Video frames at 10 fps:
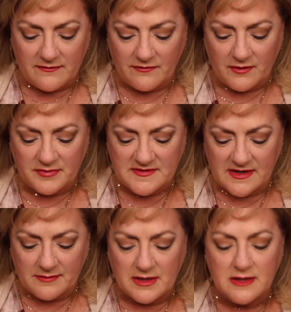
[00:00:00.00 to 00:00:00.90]
from
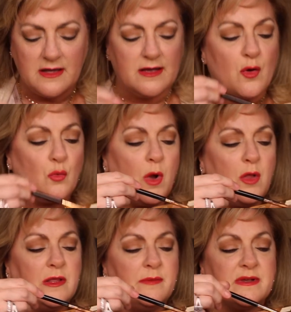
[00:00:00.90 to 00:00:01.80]
Sigma,
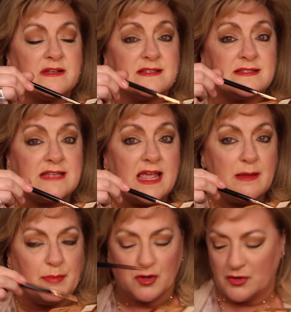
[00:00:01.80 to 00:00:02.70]
roll it because it's
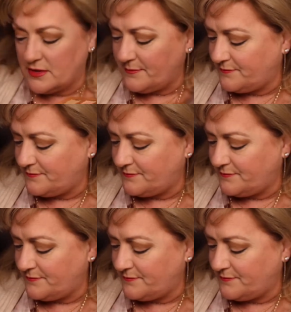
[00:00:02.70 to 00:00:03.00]
tapered.